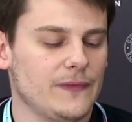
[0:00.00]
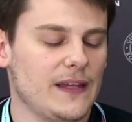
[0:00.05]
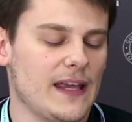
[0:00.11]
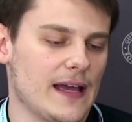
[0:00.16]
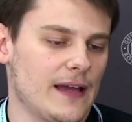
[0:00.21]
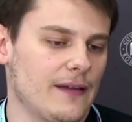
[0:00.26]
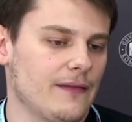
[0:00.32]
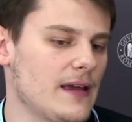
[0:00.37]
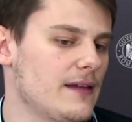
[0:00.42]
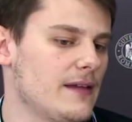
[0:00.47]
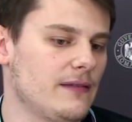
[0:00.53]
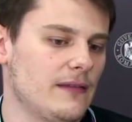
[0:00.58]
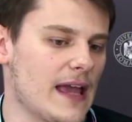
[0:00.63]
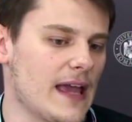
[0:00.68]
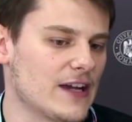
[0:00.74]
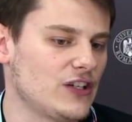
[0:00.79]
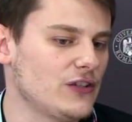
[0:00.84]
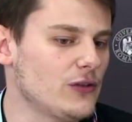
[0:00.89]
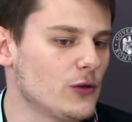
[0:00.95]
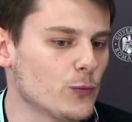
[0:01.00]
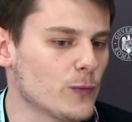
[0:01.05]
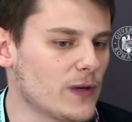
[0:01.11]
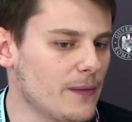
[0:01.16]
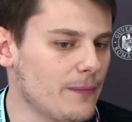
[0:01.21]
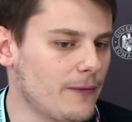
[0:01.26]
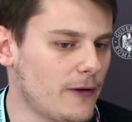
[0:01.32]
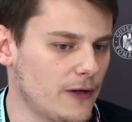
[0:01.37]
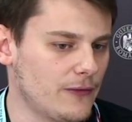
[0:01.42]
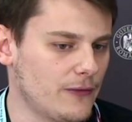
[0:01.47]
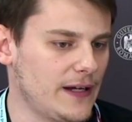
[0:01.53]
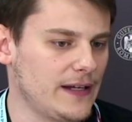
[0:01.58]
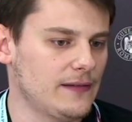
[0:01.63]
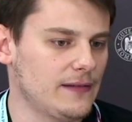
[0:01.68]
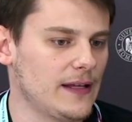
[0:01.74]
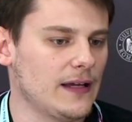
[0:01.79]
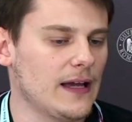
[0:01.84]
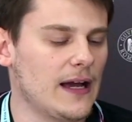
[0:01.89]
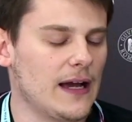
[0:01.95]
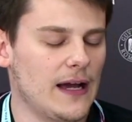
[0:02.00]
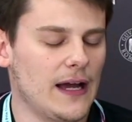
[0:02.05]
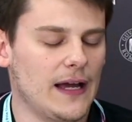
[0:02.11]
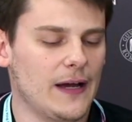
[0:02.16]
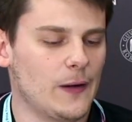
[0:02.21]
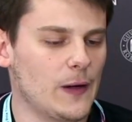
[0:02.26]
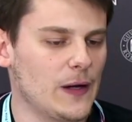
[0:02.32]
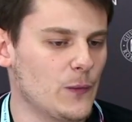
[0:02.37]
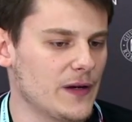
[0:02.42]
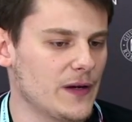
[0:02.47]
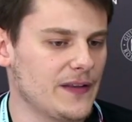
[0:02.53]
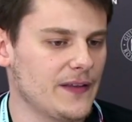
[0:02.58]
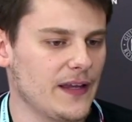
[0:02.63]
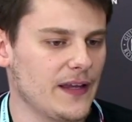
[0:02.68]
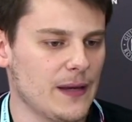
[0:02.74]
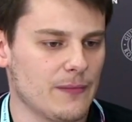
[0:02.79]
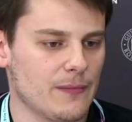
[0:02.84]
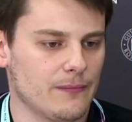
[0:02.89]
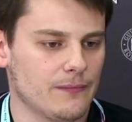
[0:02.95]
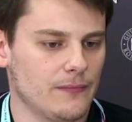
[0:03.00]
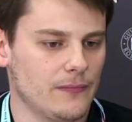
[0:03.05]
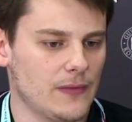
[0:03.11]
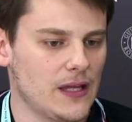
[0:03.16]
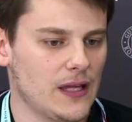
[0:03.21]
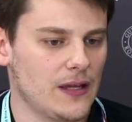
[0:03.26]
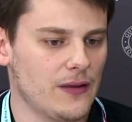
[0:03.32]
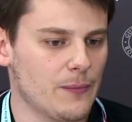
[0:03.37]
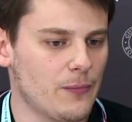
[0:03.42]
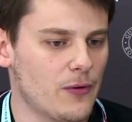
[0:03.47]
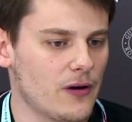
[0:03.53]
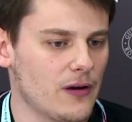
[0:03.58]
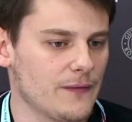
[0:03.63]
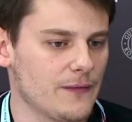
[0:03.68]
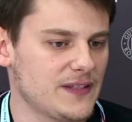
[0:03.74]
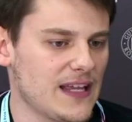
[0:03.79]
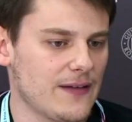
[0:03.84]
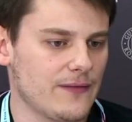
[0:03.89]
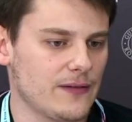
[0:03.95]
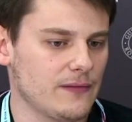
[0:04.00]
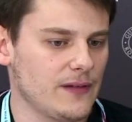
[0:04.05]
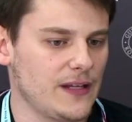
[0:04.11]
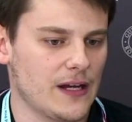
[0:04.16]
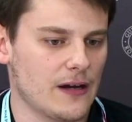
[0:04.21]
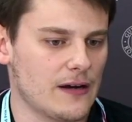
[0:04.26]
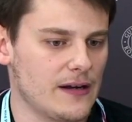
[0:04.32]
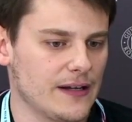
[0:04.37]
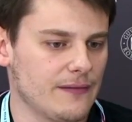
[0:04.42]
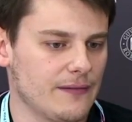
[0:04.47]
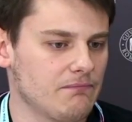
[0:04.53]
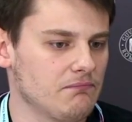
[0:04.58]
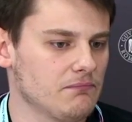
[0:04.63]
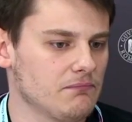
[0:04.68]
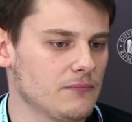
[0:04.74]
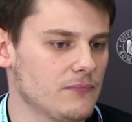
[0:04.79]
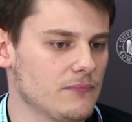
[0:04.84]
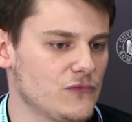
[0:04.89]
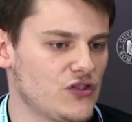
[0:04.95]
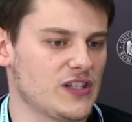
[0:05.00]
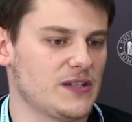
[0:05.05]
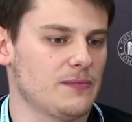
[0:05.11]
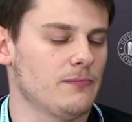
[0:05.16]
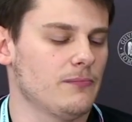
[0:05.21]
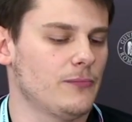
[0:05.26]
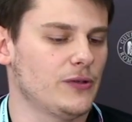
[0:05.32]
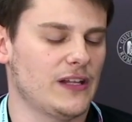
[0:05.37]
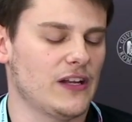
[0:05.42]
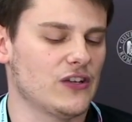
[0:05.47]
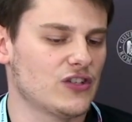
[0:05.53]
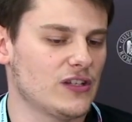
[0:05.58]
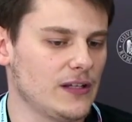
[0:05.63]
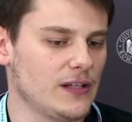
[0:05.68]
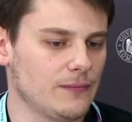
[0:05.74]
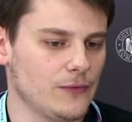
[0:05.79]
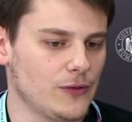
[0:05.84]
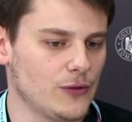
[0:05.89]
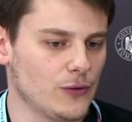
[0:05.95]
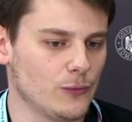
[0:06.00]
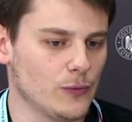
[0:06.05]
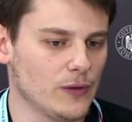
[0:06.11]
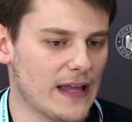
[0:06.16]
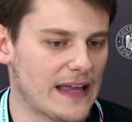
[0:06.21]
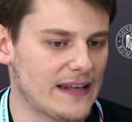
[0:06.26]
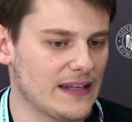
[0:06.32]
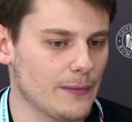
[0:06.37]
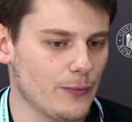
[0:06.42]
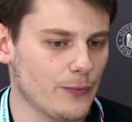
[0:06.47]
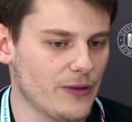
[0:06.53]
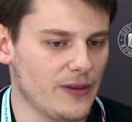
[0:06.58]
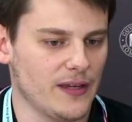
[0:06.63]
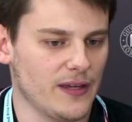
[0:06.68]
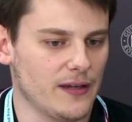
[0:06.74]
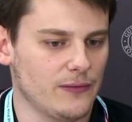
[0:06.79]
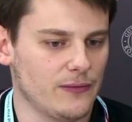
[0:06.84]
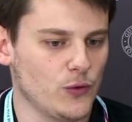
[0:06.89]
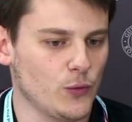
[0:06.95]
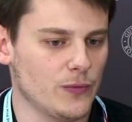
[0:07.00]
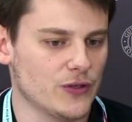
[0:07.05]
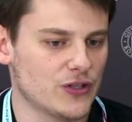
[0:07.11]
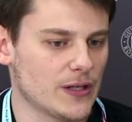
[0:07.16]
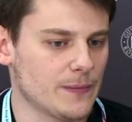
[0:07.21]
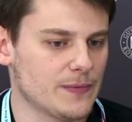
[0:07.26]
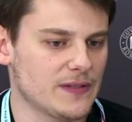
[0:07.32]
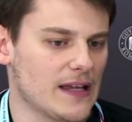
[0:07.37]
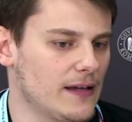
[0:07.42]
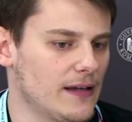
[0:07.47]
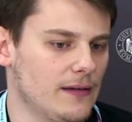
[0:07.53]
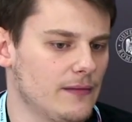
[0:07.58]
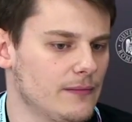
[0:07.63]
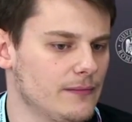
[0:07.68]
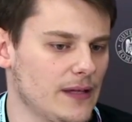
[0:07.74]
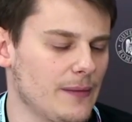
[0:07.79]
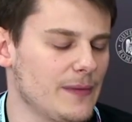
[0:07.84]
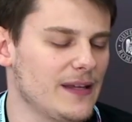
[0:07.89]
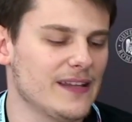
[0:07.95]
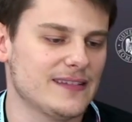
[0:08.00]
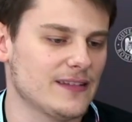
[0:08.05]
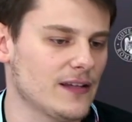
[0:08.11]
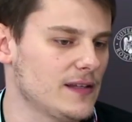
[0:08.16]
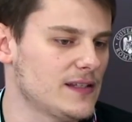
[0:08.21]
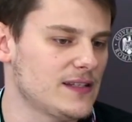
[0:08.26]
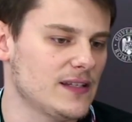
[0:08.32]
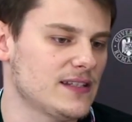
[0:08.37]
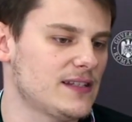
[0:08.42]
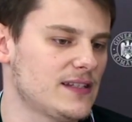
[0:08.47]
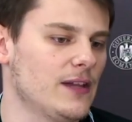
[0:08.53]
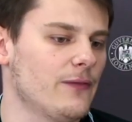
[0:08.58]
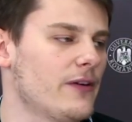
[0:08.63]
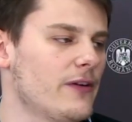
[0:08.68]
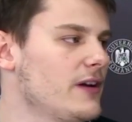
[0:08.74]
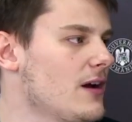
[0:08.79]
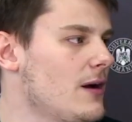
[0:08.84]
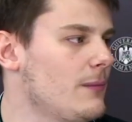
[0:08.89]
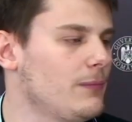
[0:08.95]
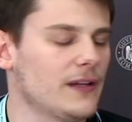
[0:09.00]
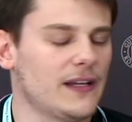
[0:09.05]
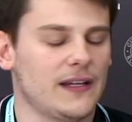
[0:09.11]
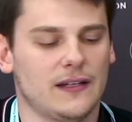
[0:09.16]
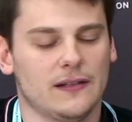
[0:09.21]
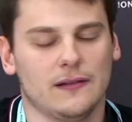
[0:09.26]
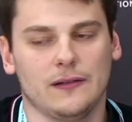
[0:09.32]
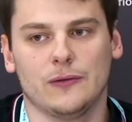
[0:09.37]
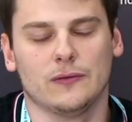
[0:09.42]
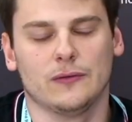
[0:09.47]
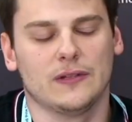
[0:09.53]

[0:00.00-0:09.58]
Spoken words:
Yeah, and I actually don't win a pawn, right? Like I won in the game the pawn on f7. Here I just potentially, you know, will end up with two bishops. I mean, it's still very complicated. You